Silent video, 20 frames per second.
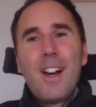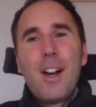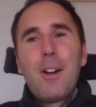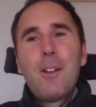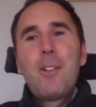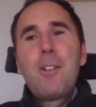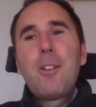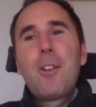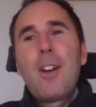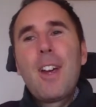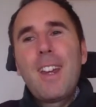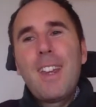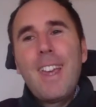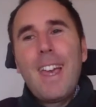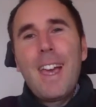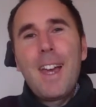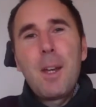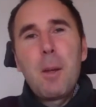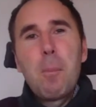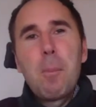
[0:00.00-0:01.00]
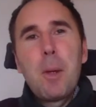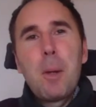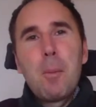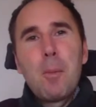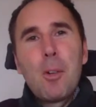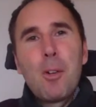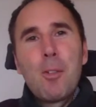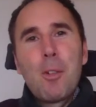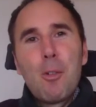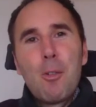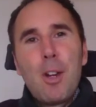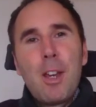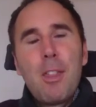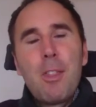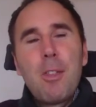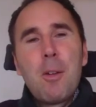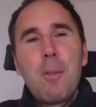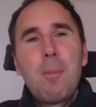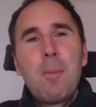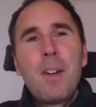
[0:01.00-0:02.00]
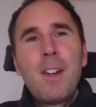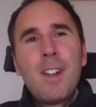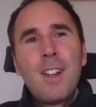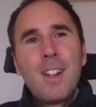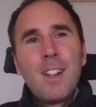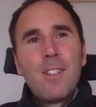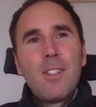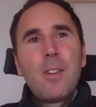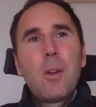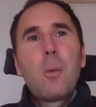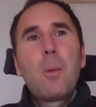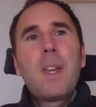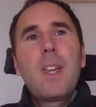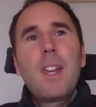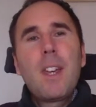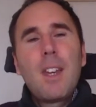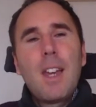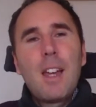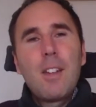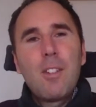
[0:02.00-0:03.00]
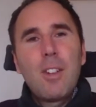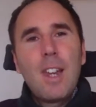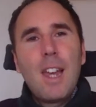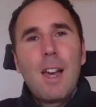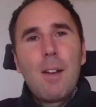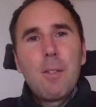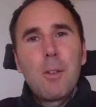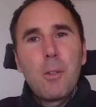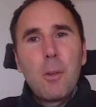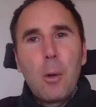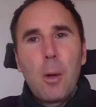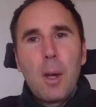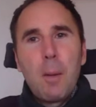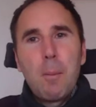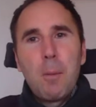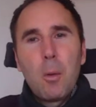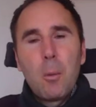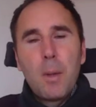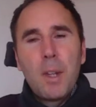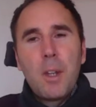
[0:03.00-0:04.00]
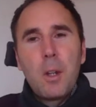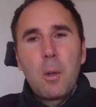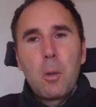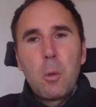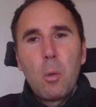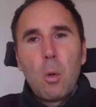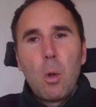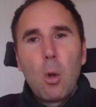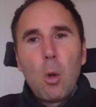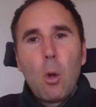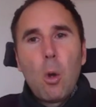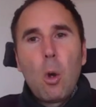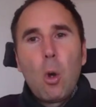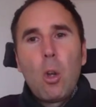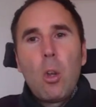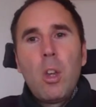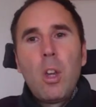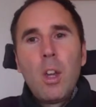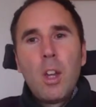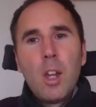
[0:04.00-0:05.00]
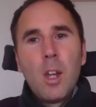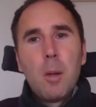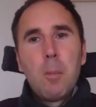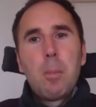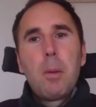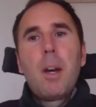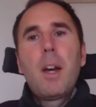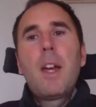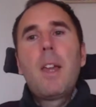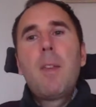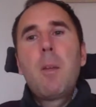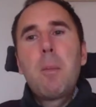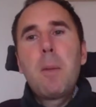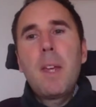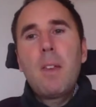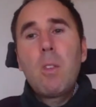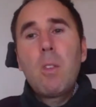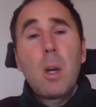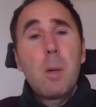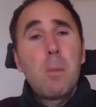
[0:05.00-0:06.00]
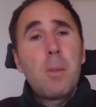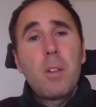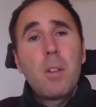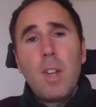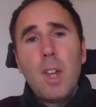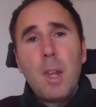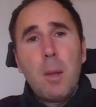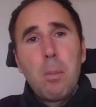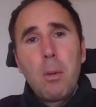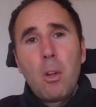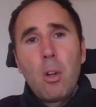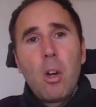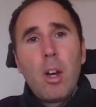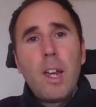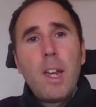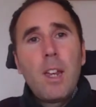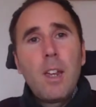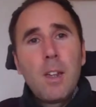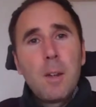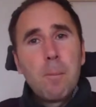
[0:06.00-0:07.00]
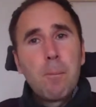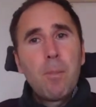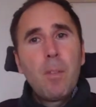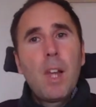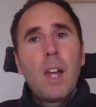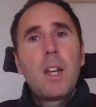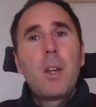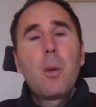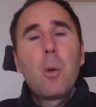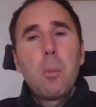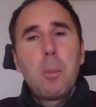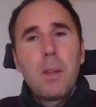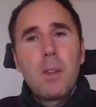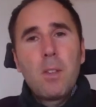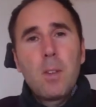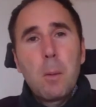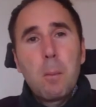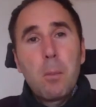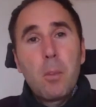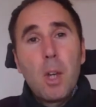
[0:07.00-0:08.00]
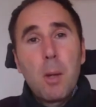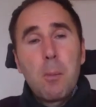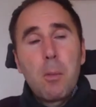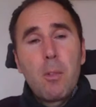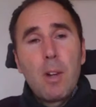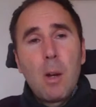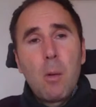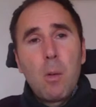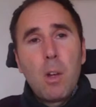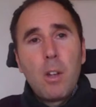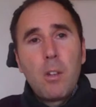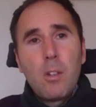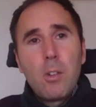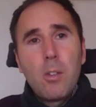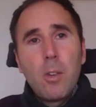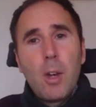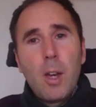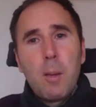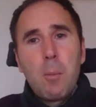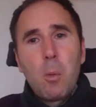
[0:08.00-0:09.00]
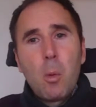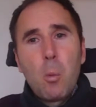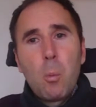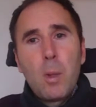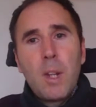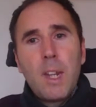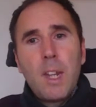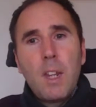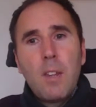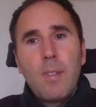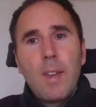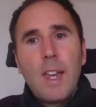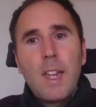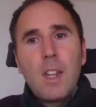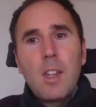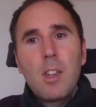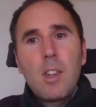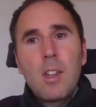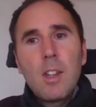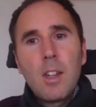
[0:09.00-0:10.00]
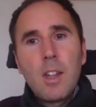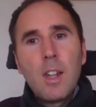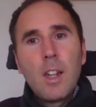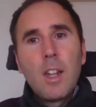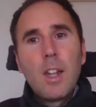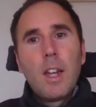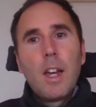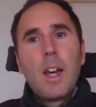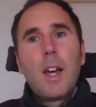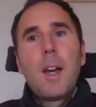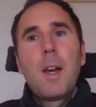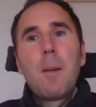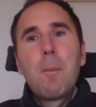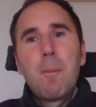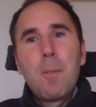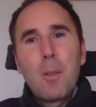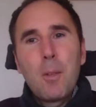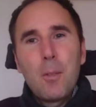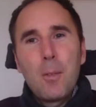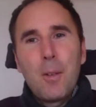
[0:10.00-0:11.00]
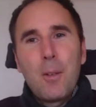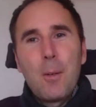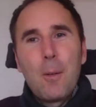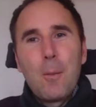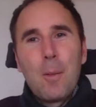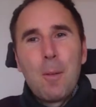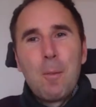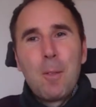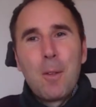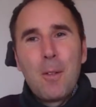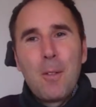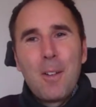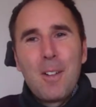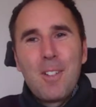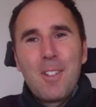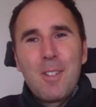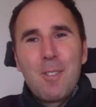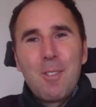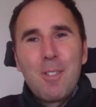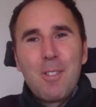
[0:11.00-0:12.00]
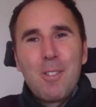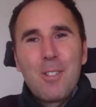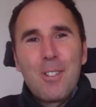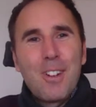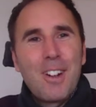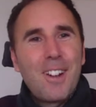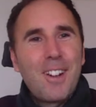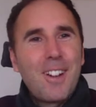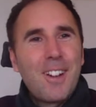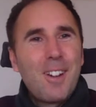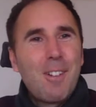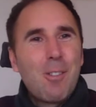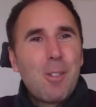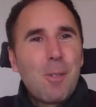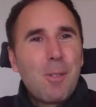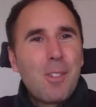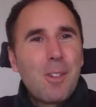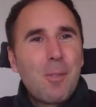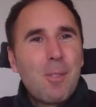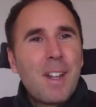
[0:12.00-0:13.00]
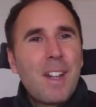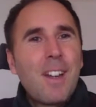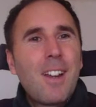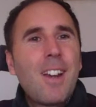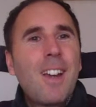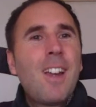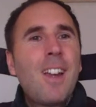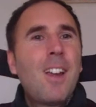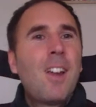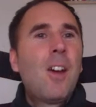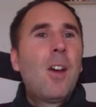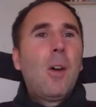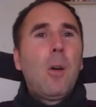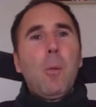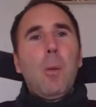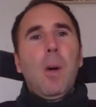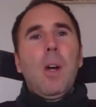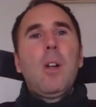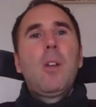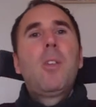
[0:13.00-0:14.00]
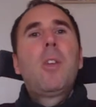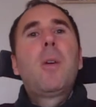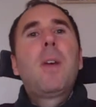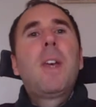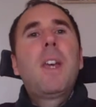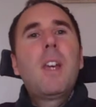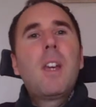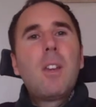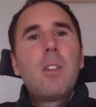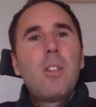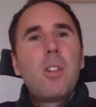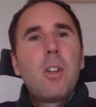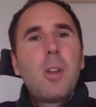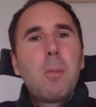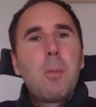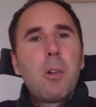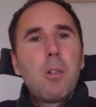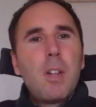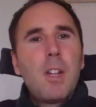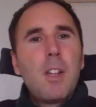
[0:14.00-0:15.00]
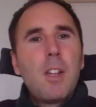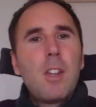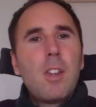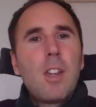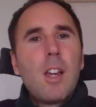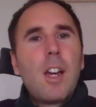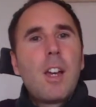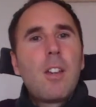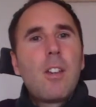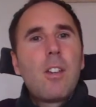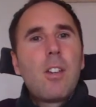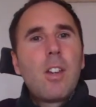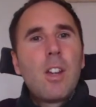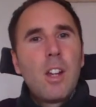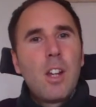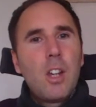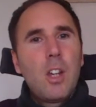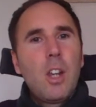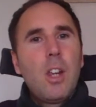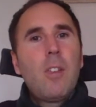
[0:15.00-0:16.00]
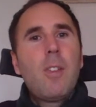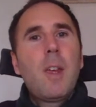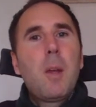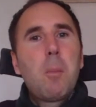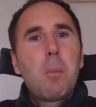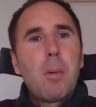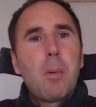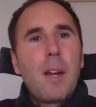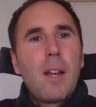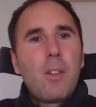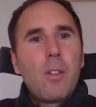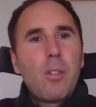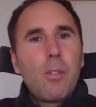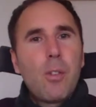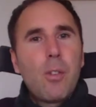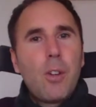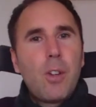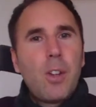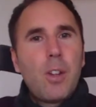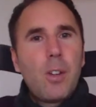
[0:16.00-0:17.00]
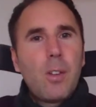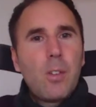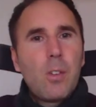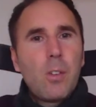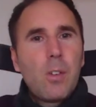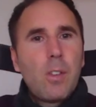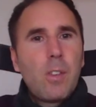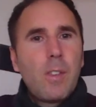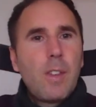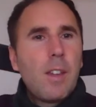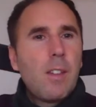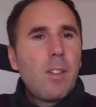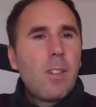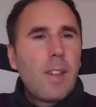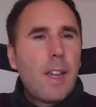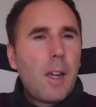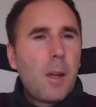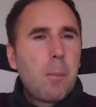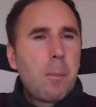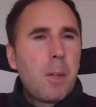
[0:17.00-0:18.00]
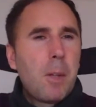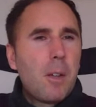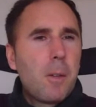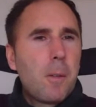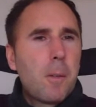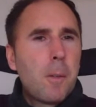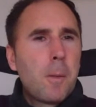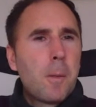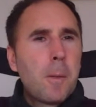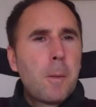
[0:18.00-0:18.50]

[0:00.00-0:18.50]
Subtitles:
I'll try and get in a bit more of a rhythm so we can actually have a time that we can all log on. But in the meantime, just keep an eye, and it will be sometime around lunchtime on weekdays. We've got one more question before I go from Sumeda. While doing consumer research, you think brands focus on this segment?